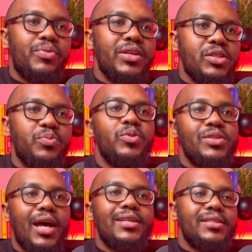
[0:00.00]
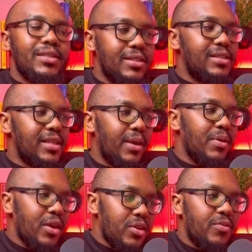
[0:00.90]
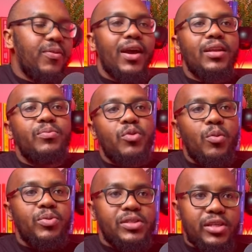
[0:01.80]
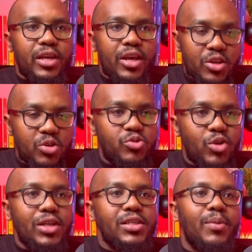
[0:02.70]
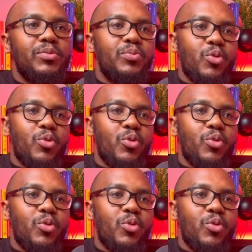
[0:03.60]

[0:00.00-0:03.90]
principles are still the same. You find the property, you dress up the